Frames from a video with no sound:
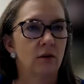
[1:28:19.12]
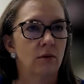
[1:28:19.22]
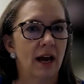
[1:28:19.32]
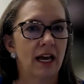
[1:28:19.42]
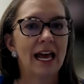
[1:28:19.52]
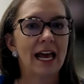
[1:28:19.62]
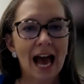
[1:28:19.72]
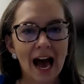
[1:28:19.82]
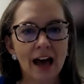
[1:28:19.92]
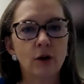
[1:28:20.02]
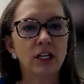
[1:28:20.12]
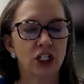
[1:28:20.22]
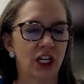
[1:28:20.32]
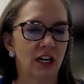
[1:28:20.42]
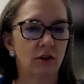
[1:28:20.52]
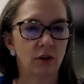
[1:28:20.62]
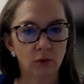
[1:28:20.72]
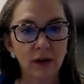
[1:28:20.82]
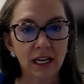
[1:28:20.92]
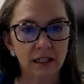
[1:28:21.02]
right? And how do we share the
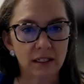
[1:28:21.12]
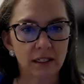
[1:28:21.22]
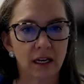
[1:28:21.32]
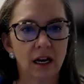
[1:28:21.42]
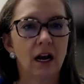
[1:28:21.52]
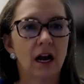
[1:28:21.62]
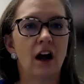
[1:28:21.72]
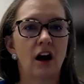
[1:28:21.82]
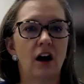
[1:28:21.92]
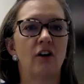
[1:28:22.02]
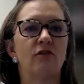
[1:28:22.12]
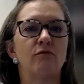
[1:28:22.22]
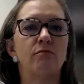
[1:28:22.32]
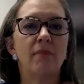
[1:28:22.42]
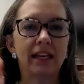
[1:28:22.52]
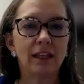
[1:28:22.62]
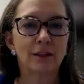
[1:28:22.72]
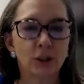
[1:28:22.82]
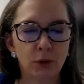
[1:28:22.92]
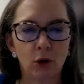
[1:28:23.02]
risk of making
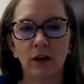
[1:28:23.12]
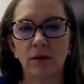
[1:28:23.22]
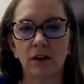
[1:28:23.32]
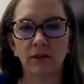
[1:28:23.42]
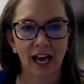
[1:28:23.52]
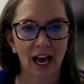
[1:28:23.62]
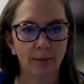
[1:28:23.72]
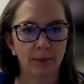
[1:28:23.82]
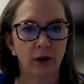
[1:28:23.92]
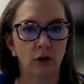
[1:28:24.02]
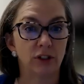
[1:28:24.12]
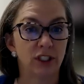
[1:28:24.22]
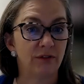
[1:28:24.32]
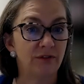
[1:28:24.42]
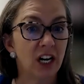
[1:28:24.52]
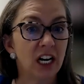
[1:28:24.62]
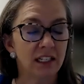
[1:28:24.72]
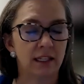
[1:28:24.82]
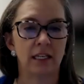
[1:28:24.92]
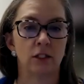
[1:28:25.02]
the deployment of capital to
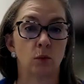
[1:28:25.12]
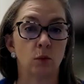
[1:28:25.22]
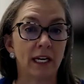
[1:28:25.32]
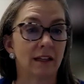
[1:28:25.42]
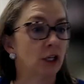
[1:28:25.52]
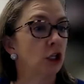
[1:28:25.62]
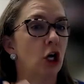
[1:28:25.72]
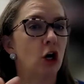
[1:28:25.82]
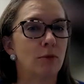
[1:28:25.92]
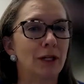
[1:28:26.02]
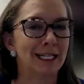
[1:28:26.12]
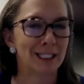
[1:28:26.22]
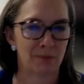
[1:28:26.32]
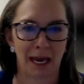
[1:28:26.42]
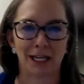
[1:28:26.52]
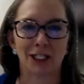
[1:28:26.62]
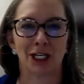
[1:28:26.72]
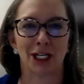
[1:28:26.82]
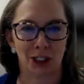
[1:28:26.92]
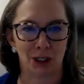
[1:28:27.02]
fund these global
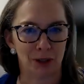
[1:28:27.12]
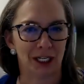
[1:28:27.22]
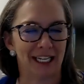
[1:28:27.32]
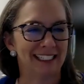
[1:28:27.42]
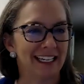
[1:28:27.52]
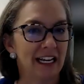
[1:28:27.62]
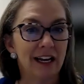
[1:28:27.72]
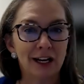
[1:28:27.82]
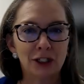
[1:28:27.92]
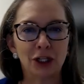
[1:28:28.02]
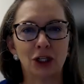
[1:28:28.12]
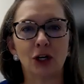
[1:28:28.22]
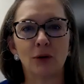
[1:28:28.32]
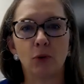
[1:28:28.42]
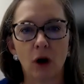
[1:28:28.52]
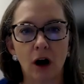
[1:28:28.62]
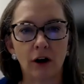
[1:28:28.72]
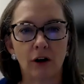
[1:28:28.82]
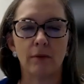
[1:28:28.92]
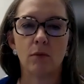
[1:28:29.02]
expansion, as you put it, to look
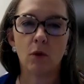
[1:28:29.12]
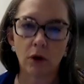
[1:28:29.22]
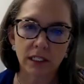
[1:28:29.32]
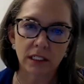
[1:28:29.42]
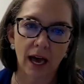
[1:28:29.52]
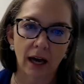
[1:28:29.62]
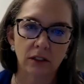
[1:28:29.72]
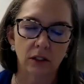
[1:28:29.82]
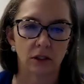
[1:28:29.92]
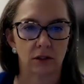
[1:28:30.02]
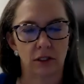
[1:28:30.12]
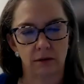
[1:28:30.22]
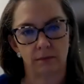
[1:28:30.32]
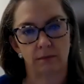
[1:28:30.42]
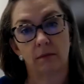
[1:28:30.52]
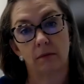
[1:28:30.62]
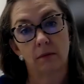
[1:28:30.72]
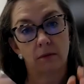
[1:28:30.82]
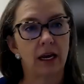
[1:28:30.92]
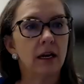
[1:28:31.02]
broader at more sectors,
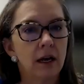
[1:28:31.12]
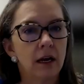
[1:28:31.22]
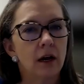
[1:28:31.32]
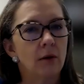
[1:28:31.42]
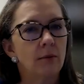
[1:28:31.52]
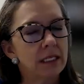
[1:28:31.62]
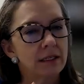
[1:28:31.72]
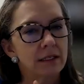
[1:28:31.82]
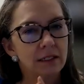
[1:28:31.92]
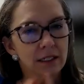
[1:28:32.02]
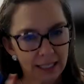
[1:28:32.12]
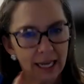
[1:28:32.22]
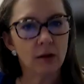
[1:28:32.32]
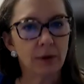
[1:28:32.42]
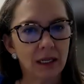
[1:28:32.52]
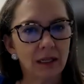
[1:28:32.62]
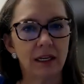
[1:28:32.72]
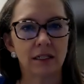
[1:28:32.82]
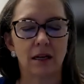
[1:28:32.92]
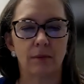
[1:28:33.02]
right? But
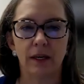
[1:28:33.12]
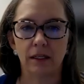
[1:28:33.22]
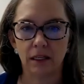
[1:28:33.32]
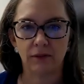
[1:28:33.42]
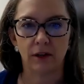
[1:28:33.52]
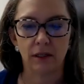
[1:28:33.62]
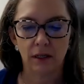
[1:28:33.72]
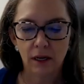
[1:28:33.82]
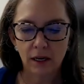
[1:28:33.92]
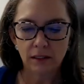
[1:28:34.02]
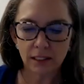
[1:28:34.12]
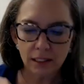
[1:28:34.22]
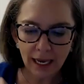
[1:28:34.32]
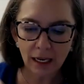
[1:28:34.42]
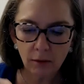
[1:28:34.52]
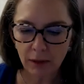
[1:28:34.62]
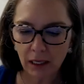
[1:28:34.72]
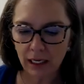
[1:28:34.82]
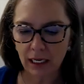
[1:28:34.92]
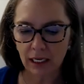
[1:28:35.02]
sustainability is something different.
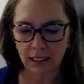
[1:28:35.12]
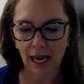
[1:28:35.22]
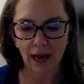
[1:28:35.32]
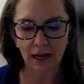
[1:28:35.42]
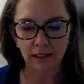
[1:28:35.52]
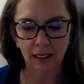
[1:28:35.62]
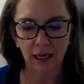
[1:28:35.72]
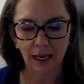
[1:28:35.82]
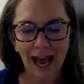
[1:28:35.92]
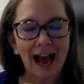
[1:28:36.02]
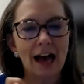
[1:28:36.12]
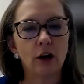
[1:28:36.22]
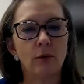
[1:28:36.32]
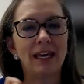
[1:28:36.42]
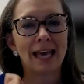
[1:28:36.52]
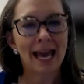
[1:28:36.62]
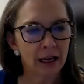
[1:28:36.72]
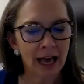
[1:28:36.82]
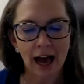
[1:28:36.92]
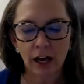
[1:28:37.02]
Sustainability is asking, how do
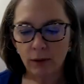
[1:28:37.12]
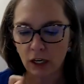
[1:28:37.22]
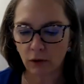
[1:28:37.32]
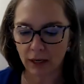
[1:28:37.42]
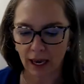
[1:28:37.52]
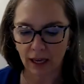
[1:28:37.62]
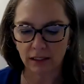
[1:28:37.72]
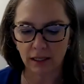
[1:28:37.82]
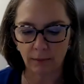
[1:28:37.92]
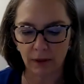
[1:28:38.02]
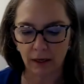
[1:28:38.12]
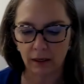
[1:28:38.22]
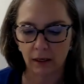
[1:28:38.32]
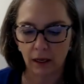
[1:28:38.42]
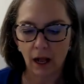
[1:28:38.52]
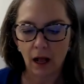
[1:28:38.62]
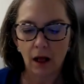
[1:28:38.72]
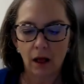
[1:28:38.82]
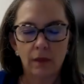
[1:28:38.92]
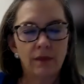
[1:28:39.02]
we create something
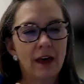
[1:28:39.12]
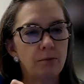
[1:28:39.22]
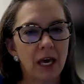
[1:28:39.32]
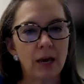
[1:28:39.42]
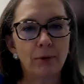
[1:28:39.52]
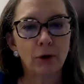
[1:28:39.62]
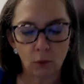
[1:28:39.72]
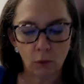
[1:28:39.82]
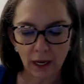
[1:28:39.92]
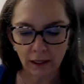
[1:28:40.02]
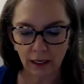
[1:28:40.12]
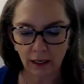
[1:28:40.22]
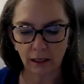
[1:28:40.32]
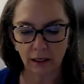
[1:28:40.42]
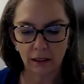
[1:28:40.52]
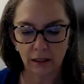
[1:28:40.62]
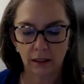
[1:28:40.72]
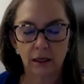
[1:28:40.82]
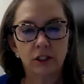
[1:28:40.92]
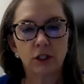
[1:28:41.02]
that people are willing
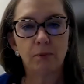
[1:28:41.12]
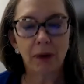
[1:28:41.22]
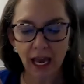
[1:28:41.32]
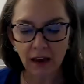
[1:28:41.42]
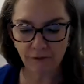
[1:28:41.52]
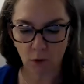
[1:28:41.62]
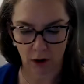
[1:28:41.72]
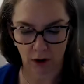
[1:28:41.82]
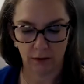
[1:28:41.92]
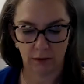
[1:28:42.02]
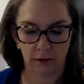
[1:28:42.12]
to pay for,